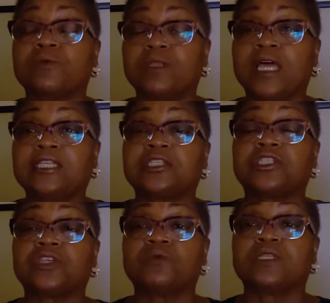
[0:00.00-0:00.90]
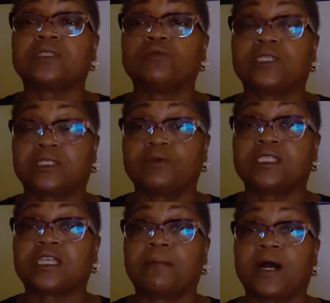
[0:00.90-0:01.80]
relationship with
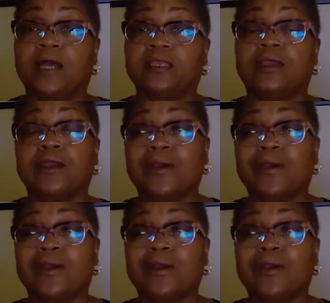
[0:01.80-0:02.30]
somebody,